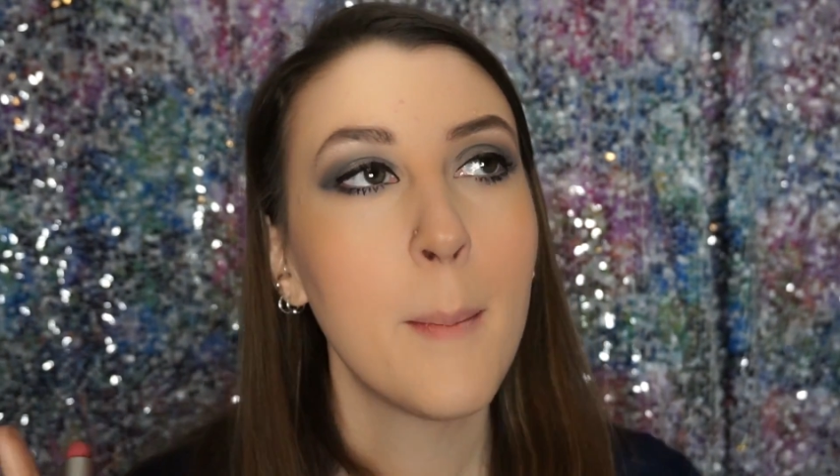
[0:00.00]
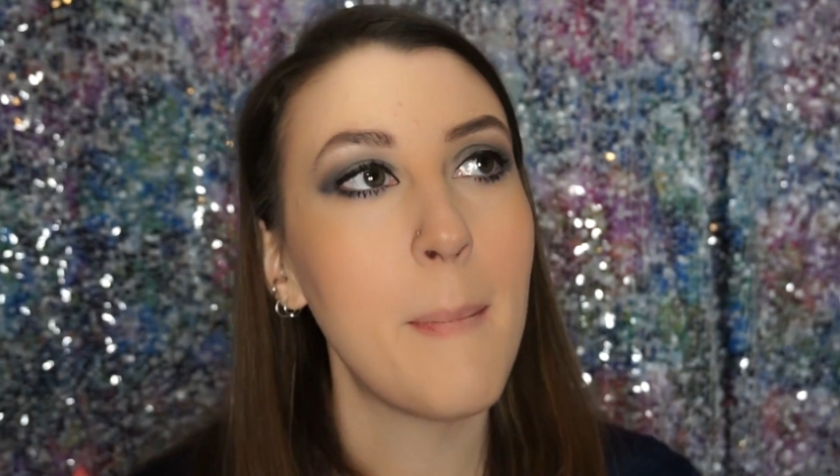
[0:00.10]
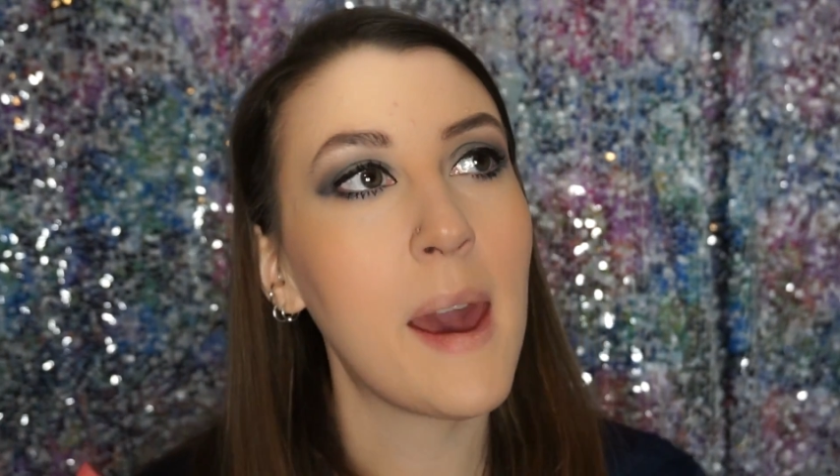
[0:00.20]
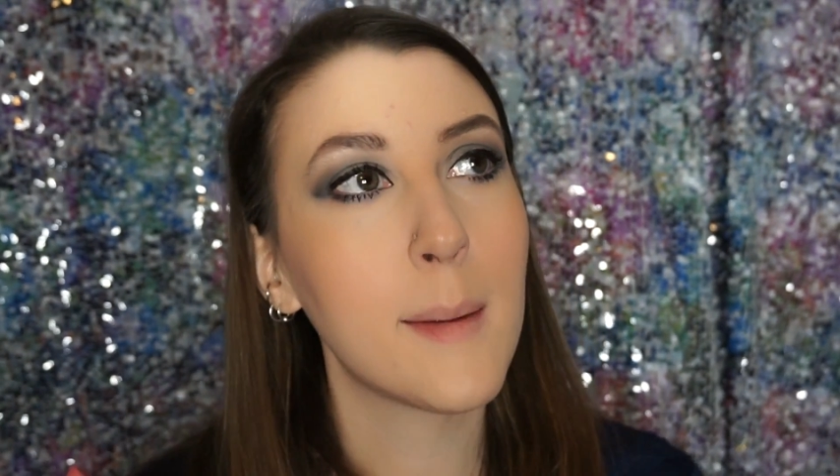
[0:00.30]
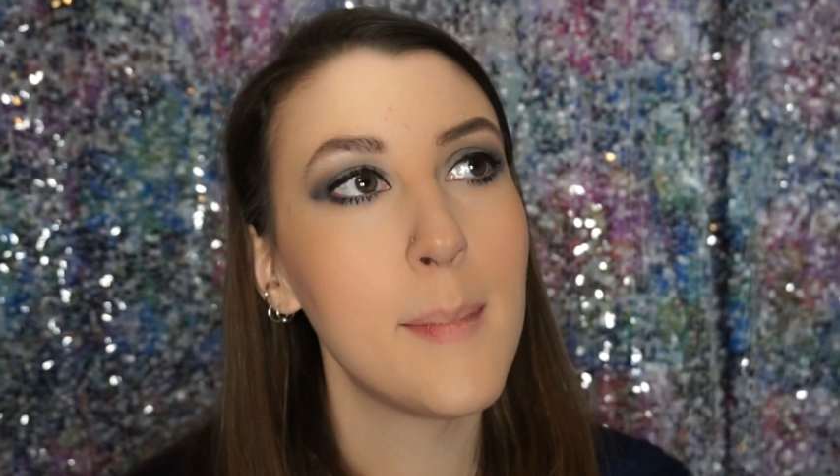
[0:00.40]

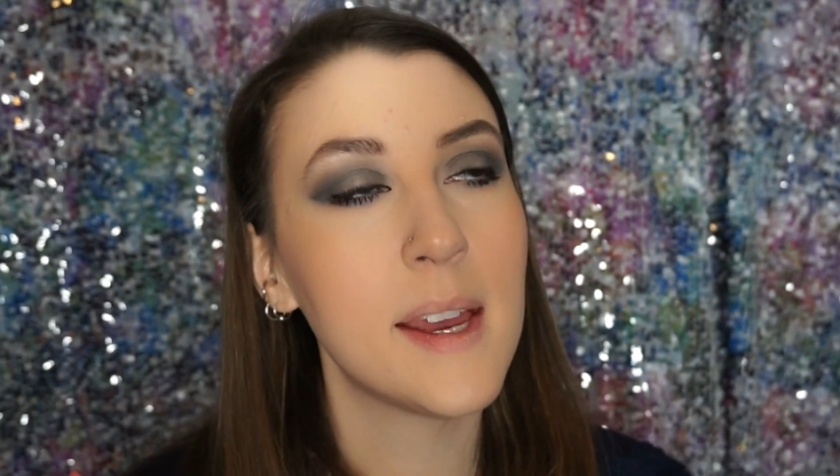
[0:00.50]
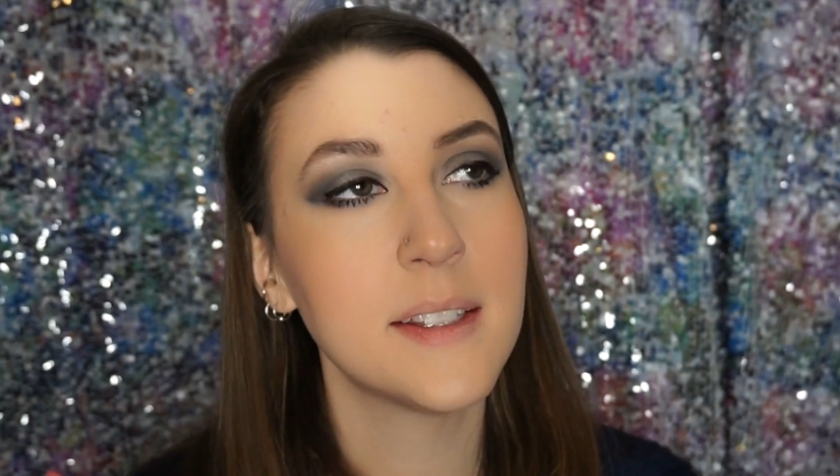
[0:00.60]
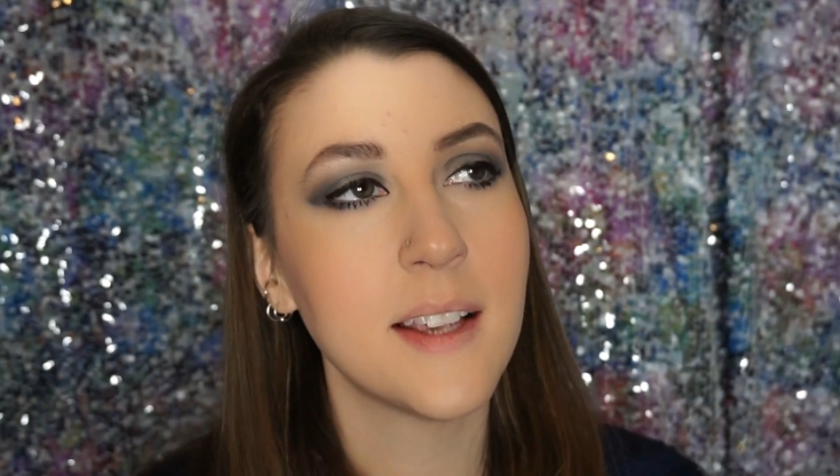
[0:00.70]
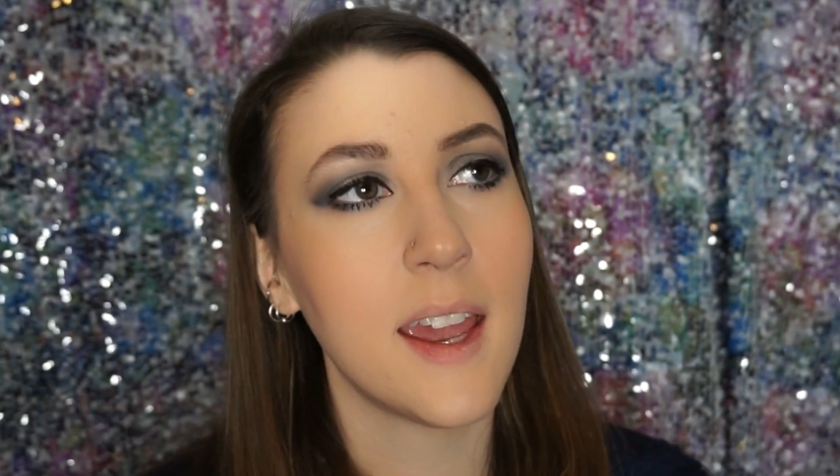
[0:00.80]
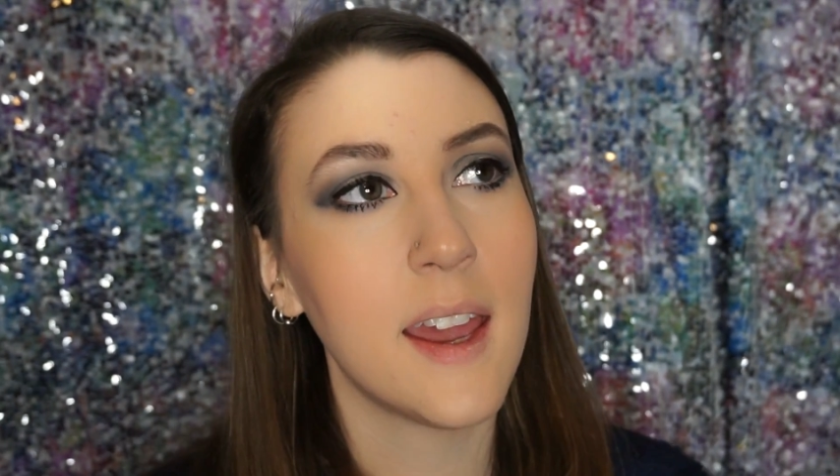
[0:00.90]
MAC
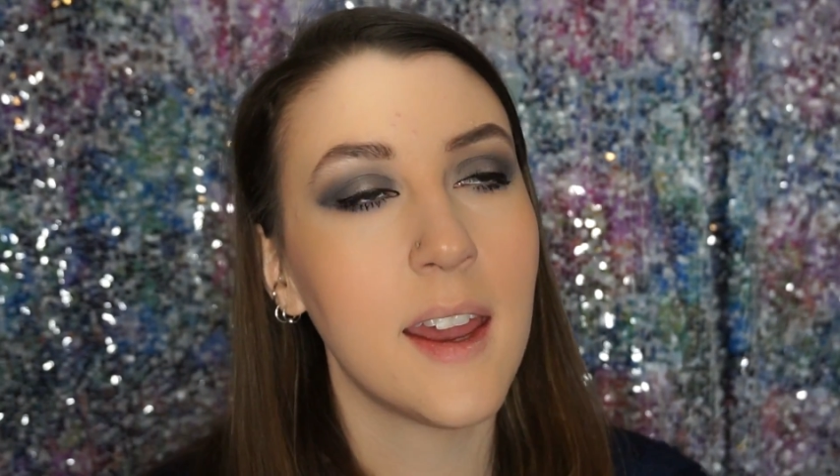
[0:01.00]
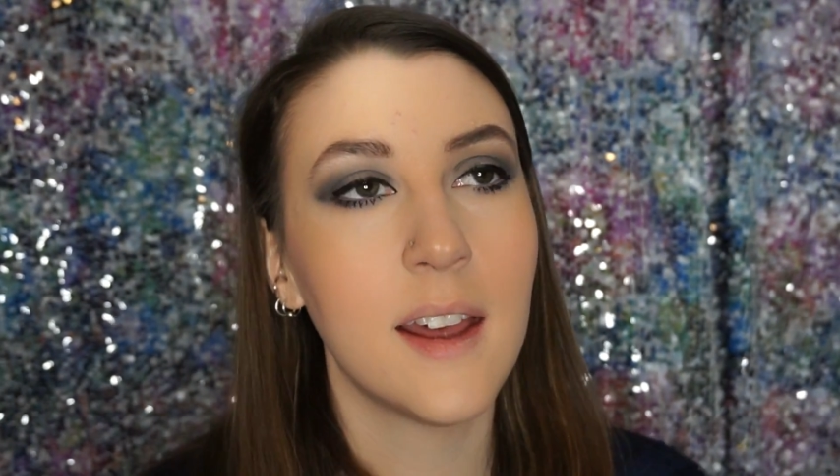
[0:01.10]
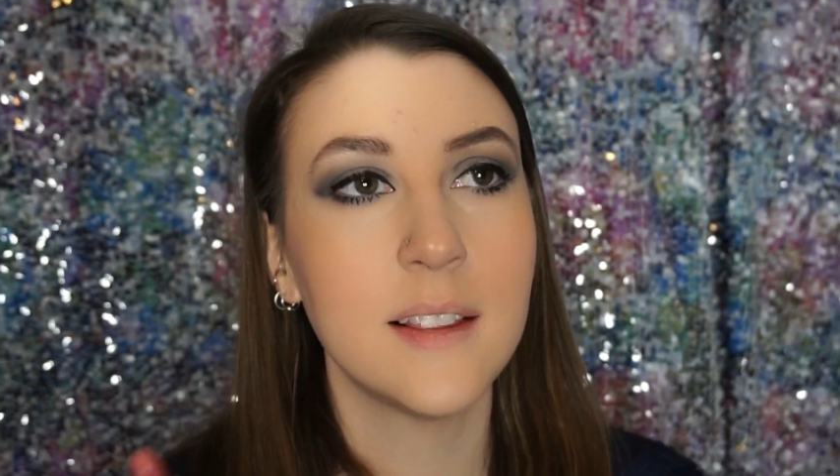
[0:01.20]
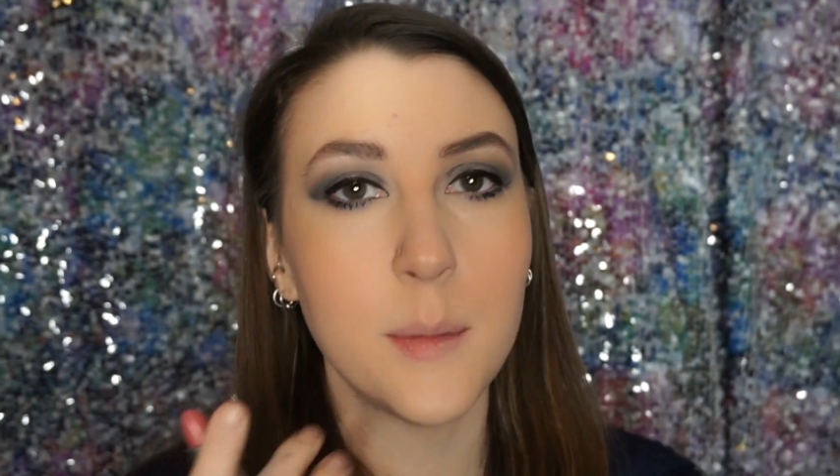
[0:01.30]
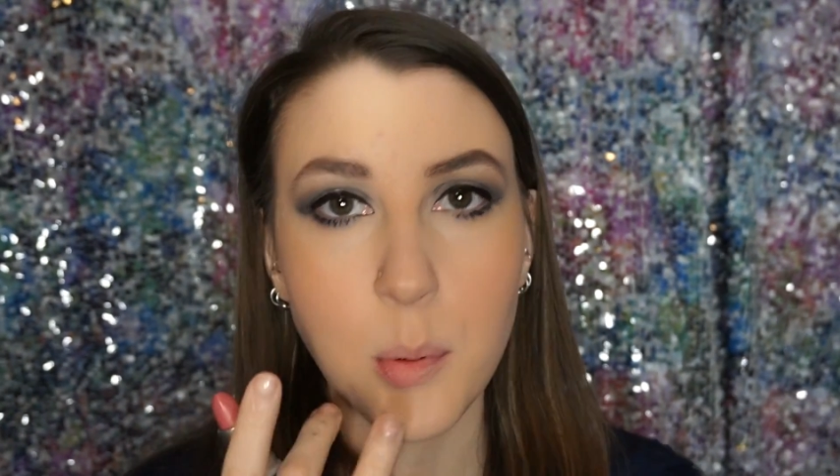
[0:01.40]
makes
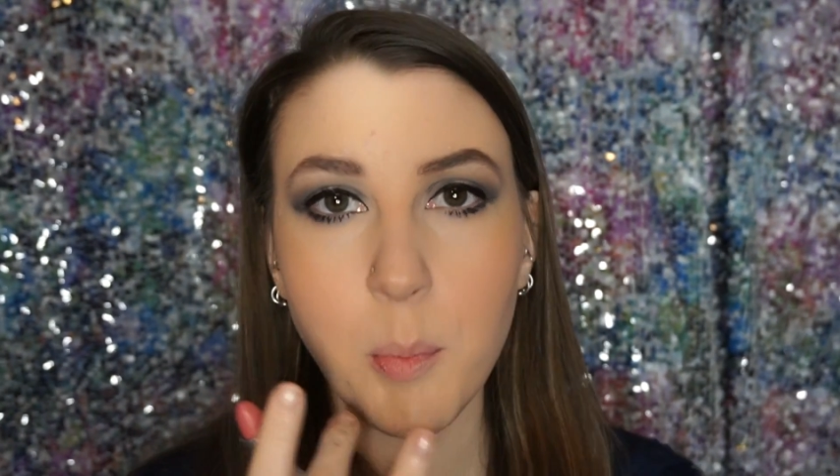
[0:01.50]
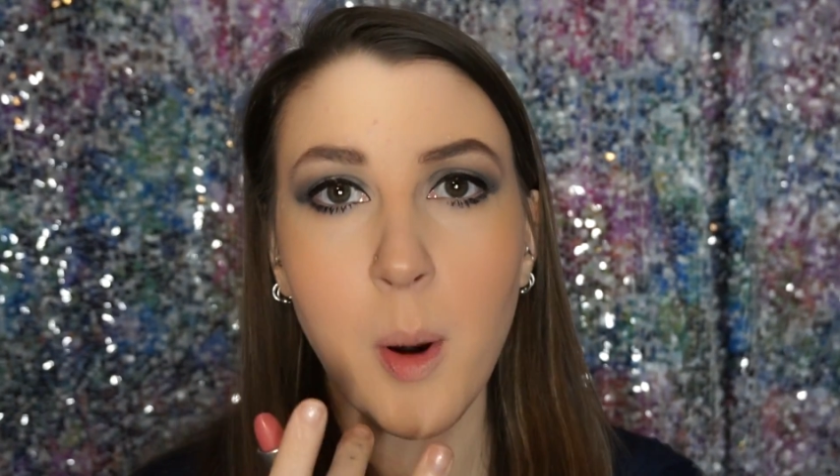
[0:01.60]
a lip